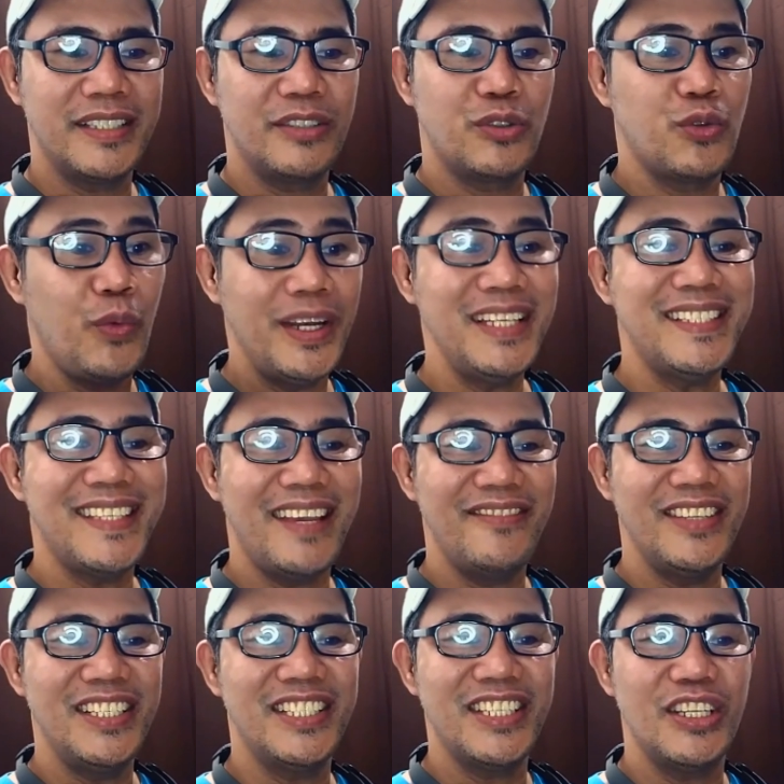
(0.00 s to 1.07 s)

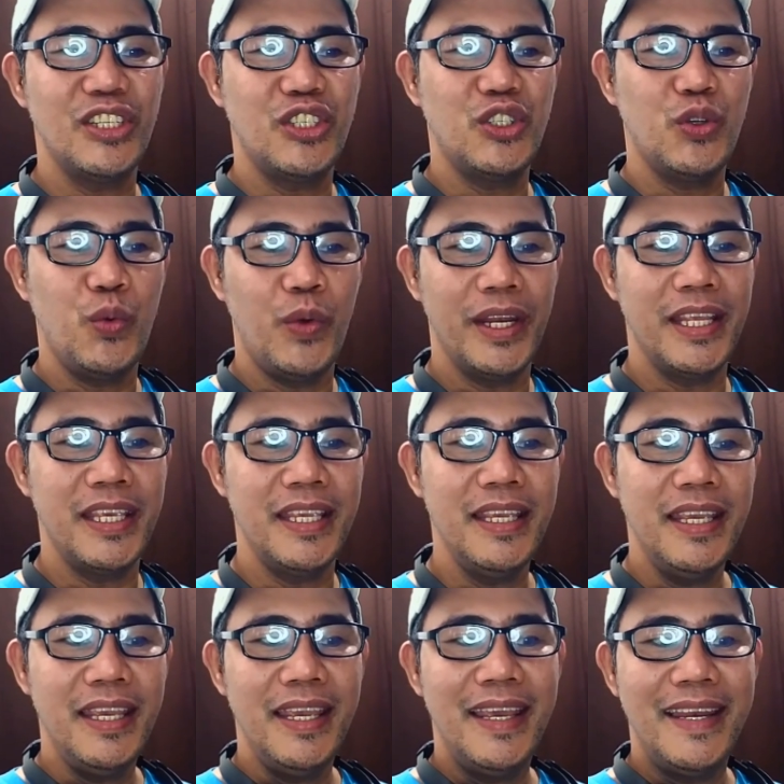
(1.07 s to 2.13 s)
27th,
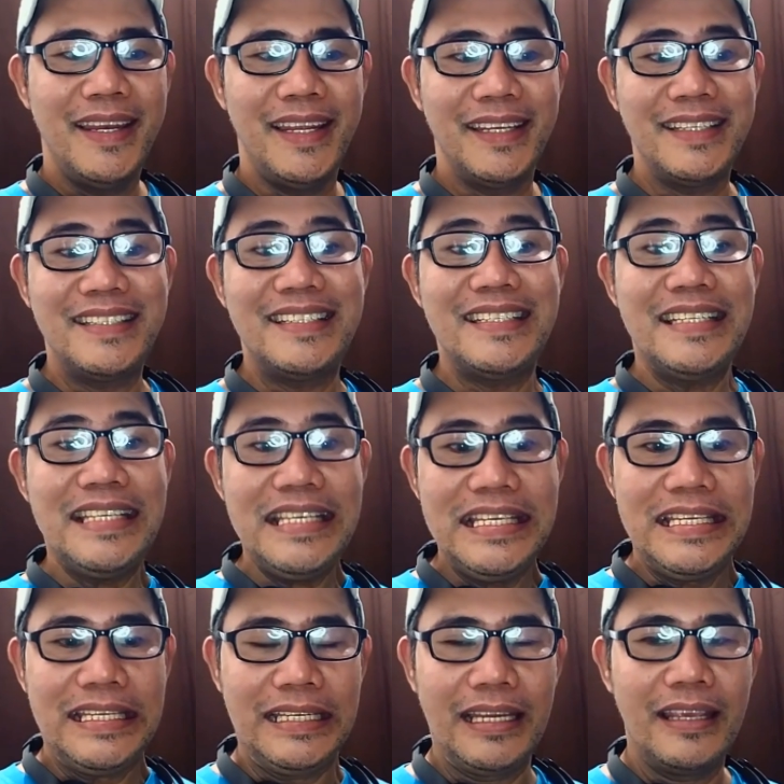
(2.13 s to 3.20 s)

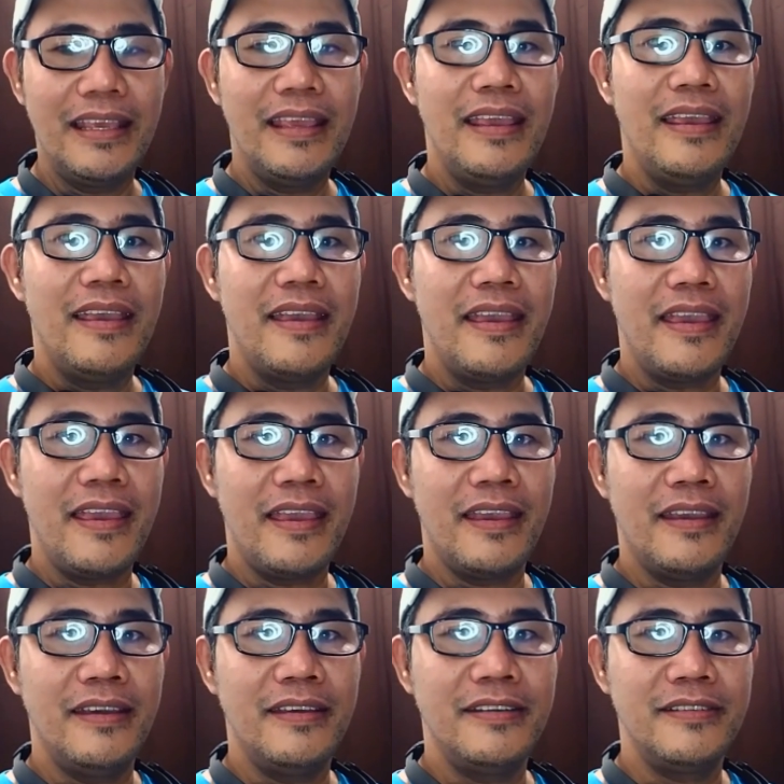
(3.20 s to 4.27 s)
2019.
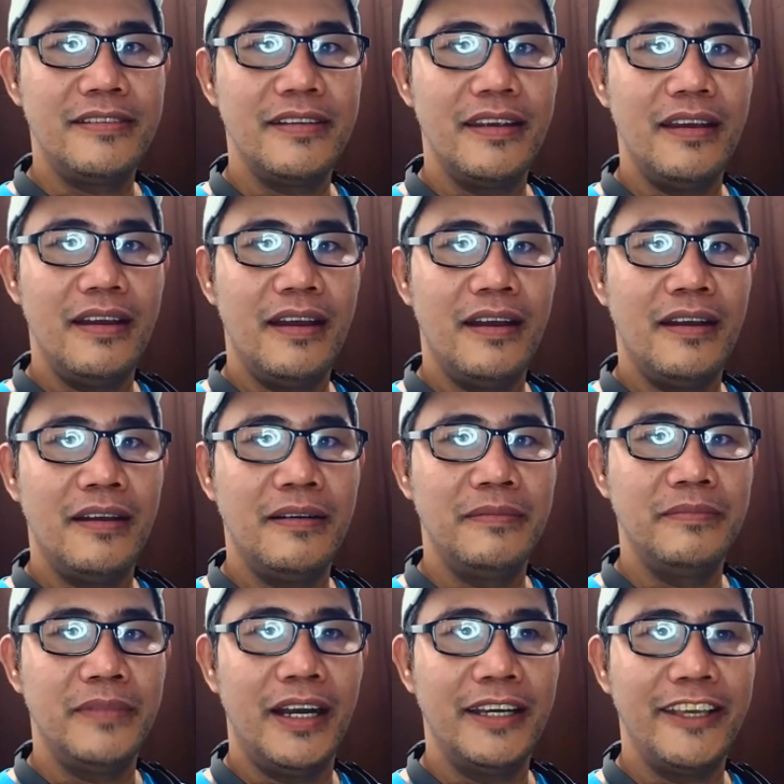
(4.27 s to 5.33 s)
And
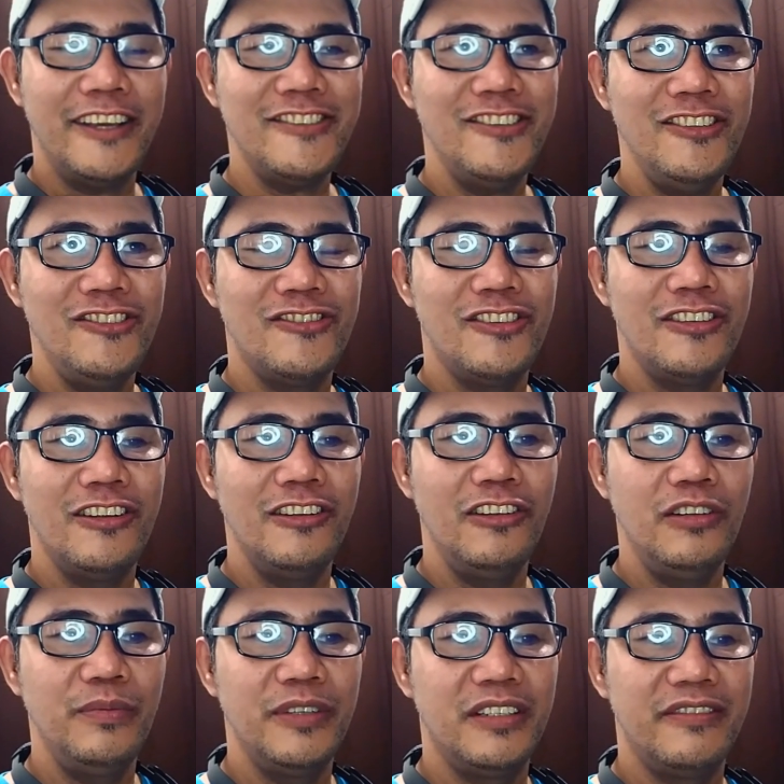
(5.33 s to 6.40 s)
I actually did a
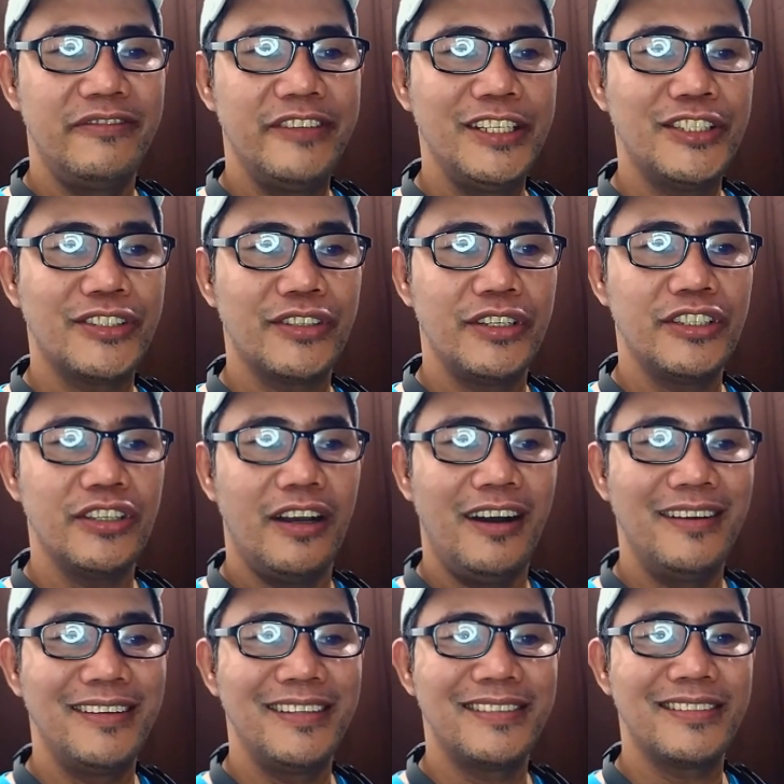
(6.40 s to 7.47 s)
little bit of research
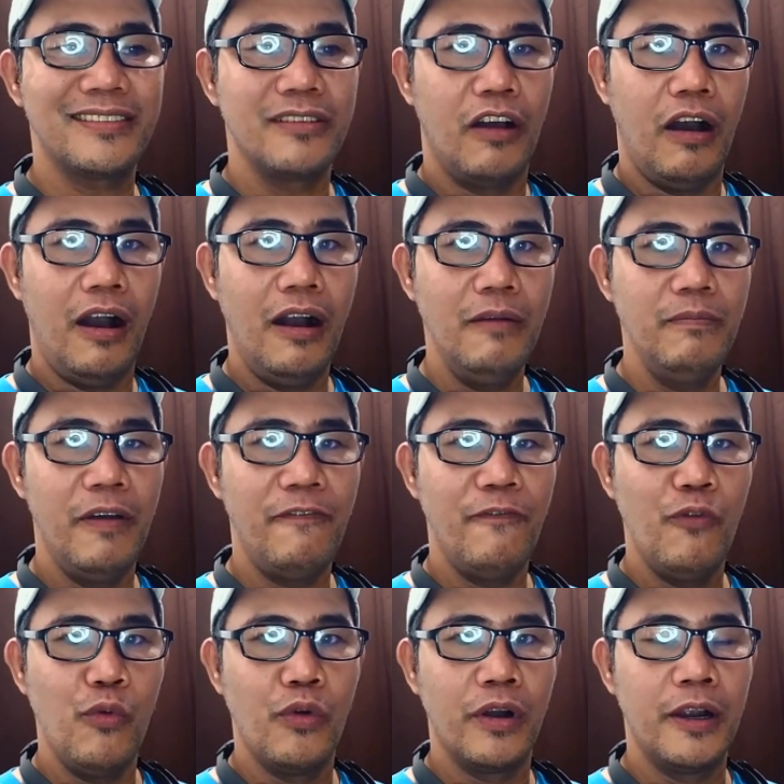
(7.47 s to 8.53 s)
on this song
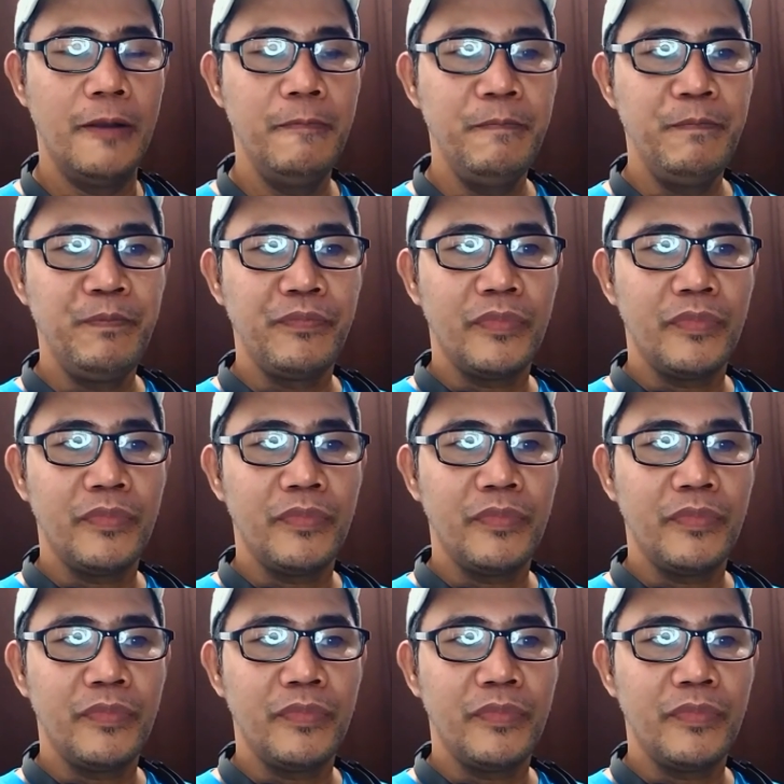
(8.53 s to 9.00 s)
before